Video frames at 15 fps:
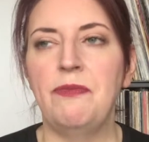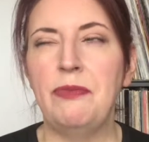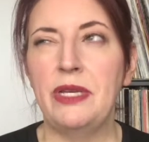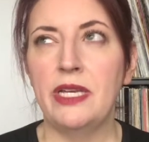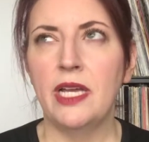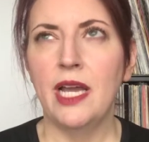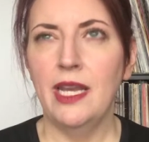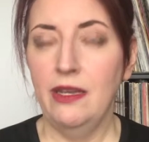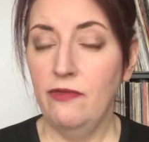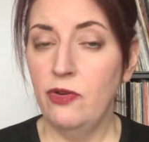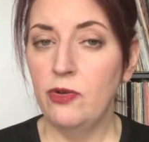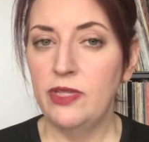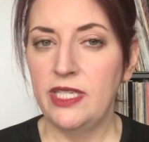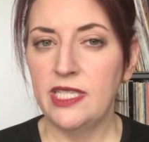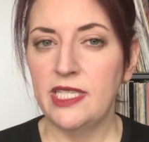Been kind of
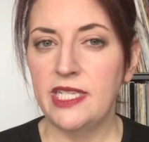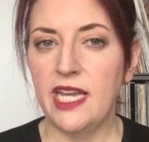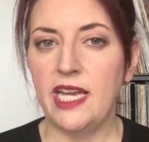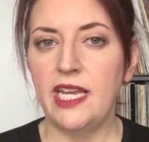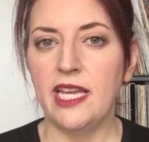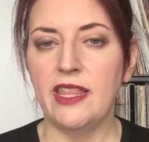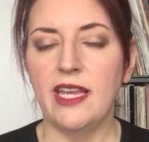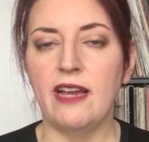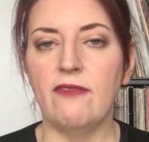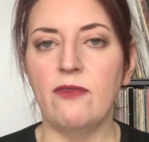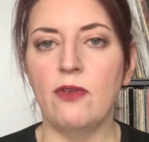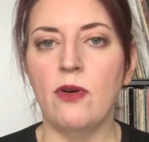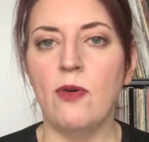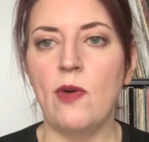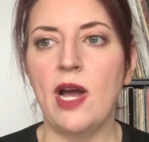holding steady at that
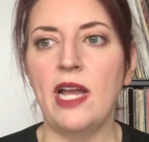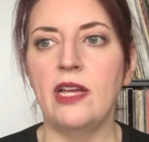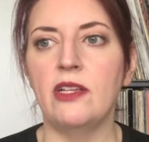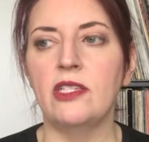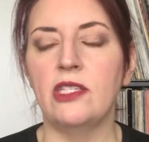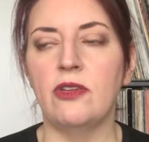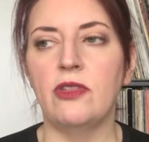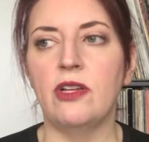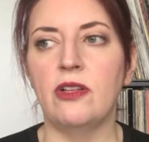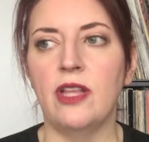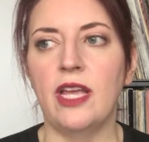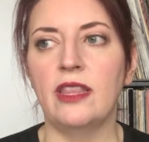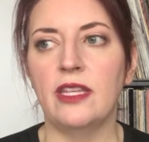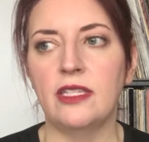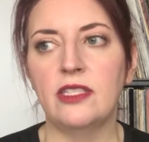for a while. So they're
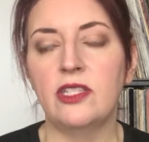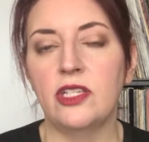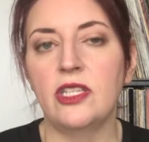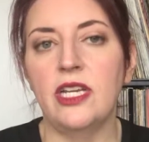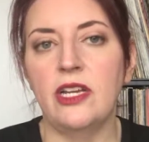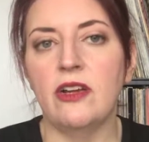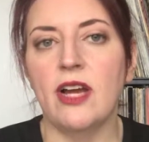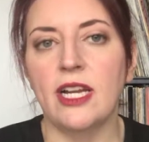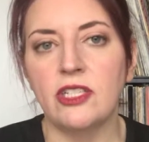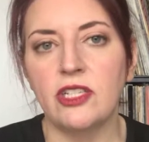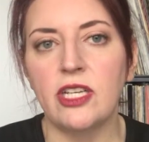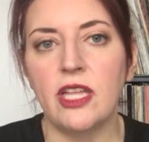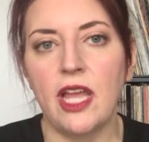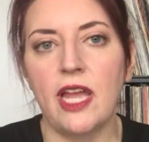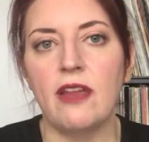like, that's good that you're
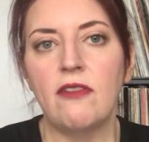actually